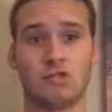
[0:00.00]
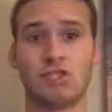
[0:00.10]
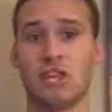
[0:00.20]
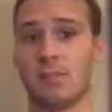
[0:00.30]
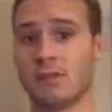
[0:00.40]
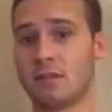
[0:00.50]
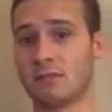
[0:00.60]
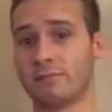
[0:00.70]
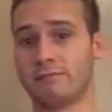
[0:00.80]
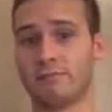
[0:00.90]

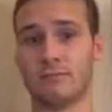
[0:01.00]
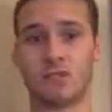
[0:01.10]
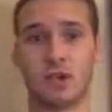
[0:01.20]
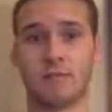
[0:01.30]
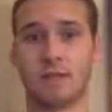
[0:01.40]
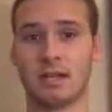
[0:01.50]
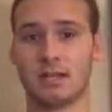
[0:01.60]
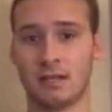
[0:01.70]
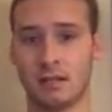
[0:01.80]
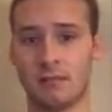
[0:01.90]
ships, trained
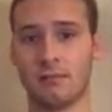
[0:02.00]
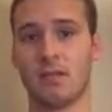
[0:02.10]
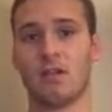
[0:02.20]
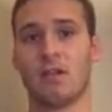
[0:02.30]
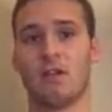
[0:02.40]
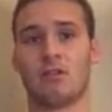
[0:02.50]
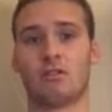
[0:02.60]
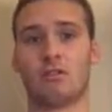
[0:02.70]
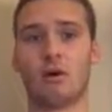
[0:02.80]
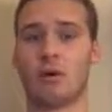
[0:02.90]
military.
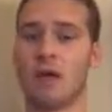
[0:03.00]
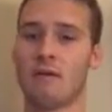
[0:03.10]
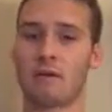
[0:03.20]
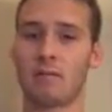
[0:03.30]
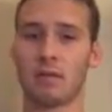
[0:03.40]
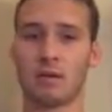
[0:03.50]
So if we were ever